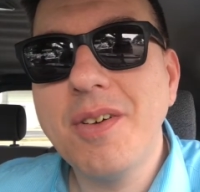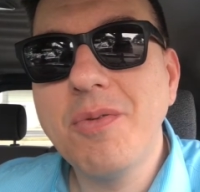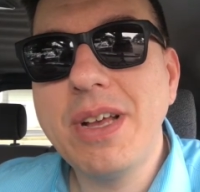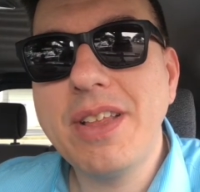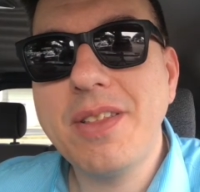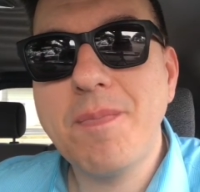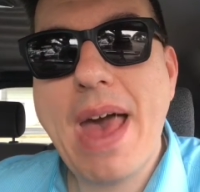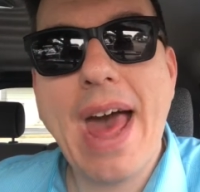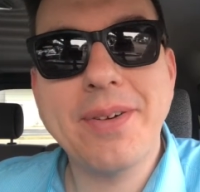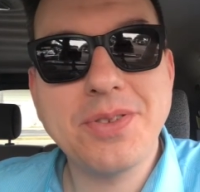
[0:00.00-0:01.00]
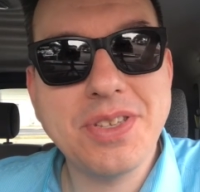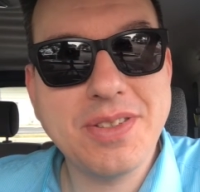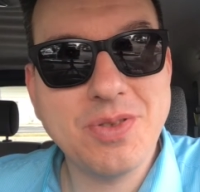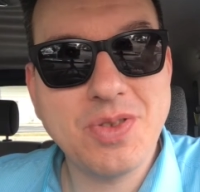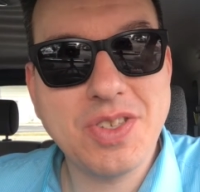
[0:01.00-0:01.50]
with
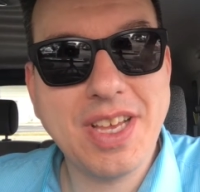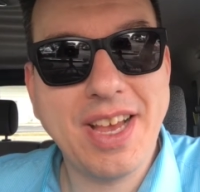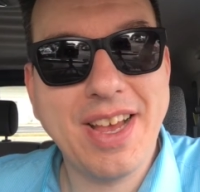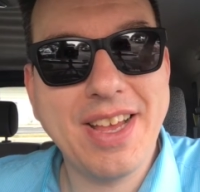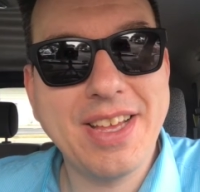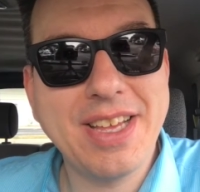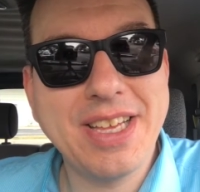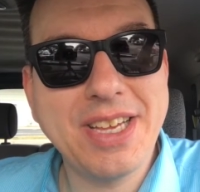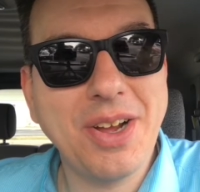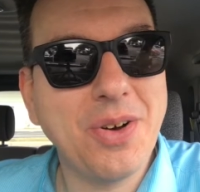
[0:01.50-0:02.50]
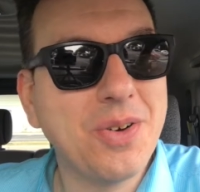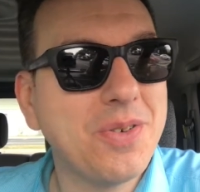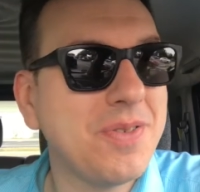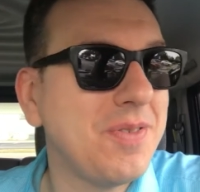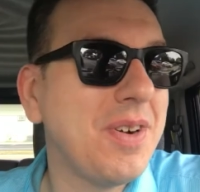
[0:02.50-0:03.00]
Patterson's,
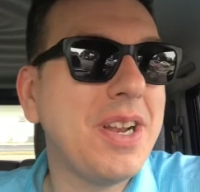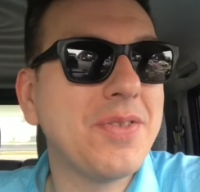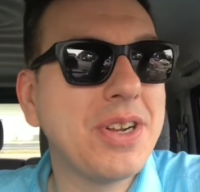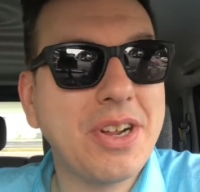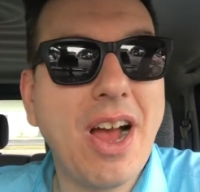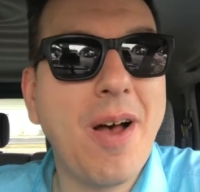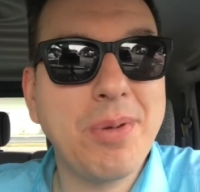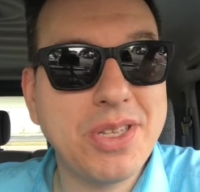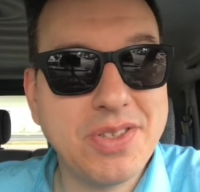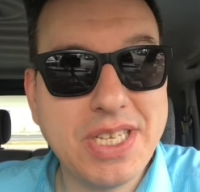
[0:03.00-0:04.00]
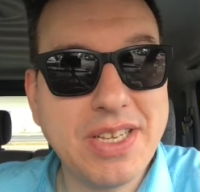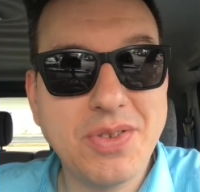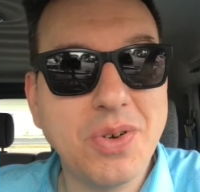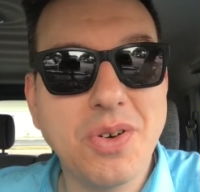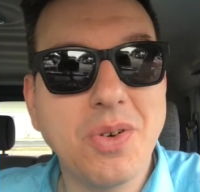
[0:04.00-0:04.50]

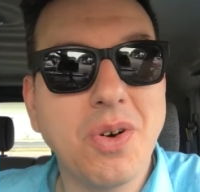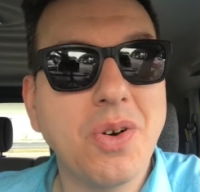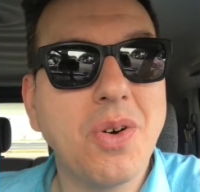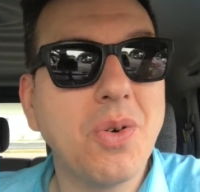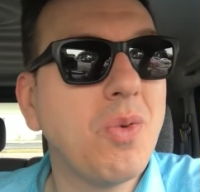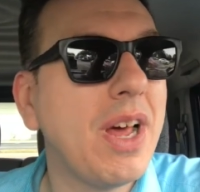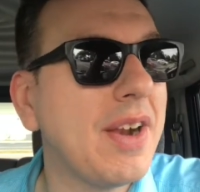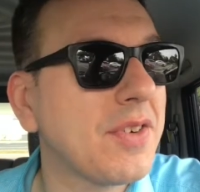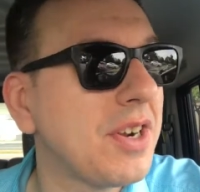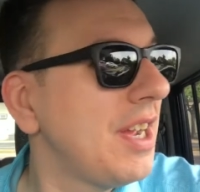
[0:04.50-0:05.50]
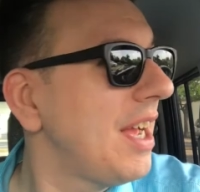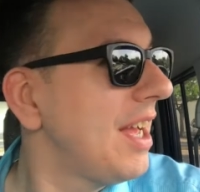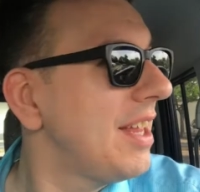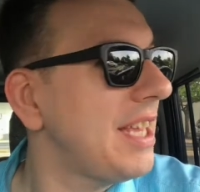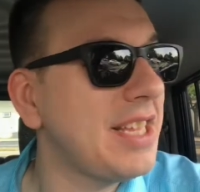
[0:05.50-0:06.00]
incompetencies or whatever,
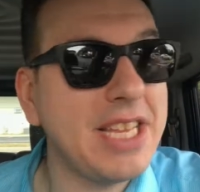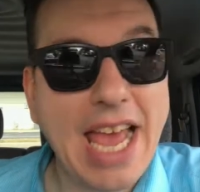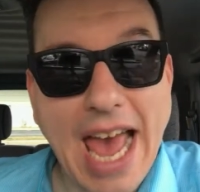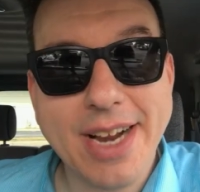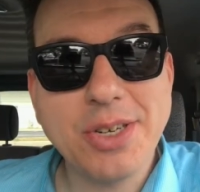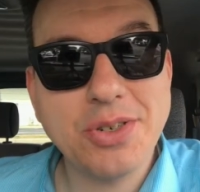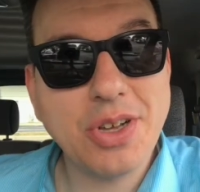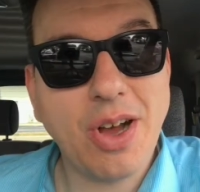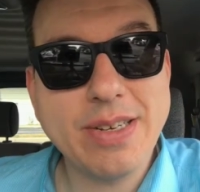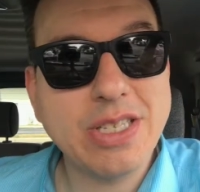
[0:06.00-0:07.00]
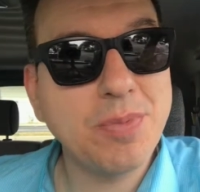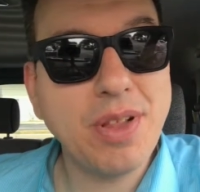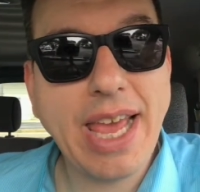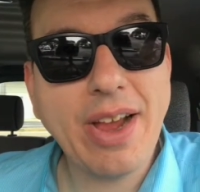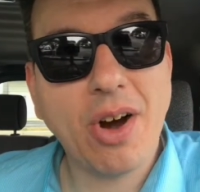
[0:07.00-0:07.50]
the actors on
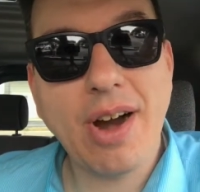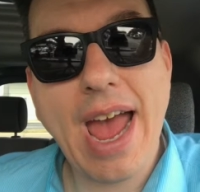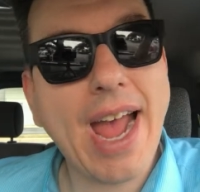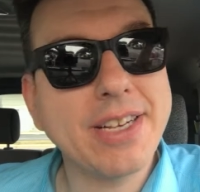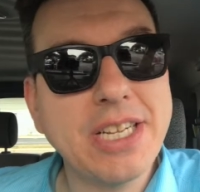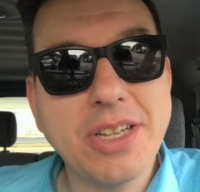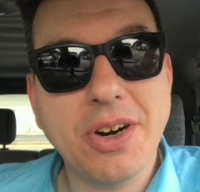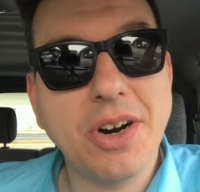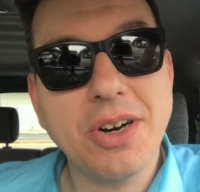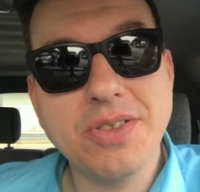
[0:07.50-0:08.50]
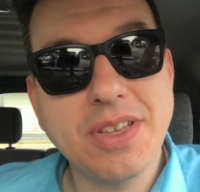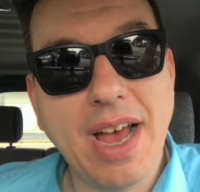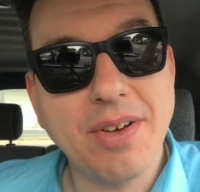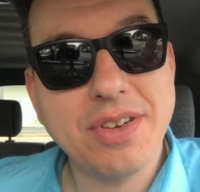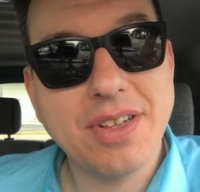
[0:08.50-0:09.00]
display are acting their hearts
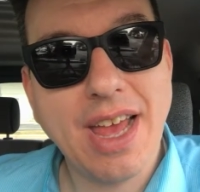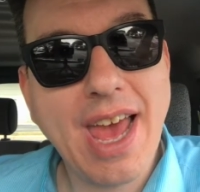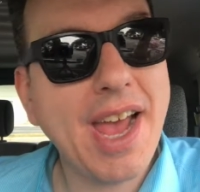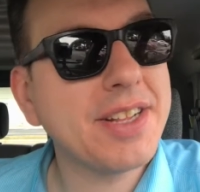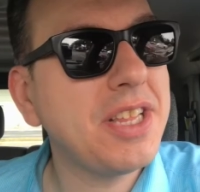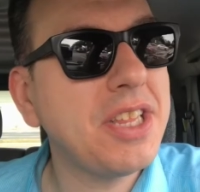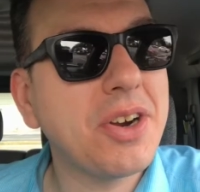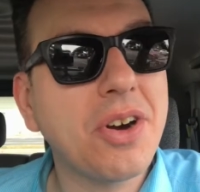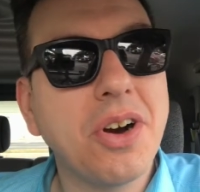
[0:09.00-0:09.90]
out. And